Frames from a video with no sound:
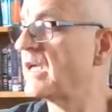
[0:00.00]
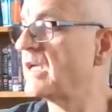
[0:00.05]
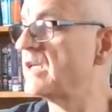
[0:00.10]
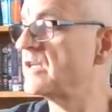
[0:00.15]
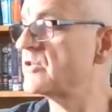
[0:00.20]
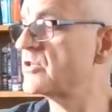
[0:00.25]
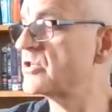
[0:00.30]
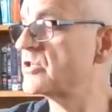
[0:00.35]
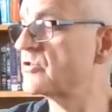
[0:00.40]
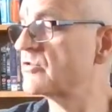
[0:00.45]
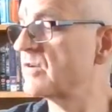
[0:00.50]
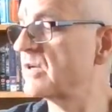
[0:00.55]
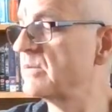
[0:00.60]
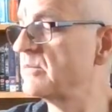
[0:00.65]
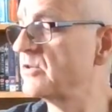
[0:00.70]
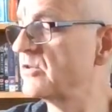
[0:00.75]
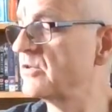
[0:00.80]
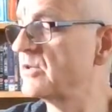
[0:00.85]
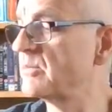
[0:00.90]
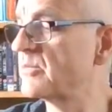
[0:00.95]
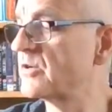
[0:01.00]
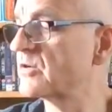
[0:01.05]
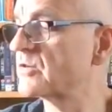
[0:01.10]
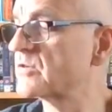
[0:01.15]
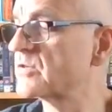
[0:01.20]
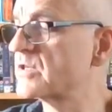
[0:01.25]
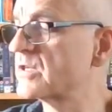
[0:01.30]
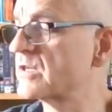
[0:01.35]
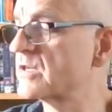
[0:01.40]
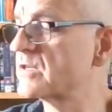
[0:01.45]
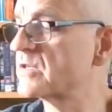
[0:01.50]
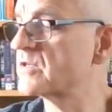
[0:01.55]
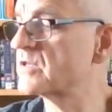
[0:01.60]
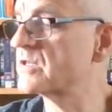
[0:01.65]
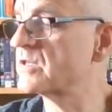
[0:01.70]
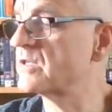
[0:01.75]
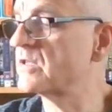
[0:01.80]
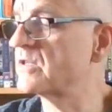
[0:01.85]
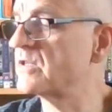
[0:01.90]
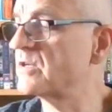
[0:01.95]
He is described on the box
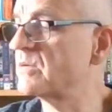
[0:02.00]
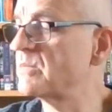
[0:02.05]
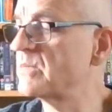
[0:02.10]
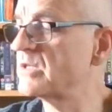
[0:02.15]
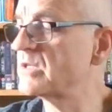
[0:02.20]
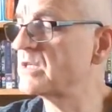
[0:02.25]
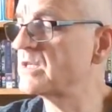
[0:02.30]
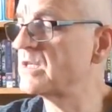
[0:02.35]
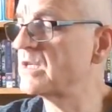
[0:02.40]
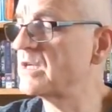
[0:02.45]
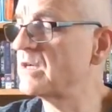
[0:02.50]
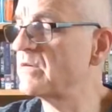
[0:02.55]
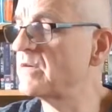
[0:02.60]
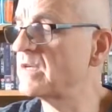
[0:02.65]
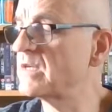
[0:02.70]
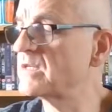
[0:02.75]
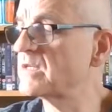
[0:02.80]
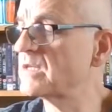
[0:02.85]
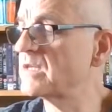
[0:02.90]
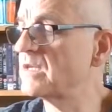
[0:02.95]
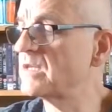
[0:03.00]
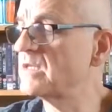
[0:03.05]
as the mysterious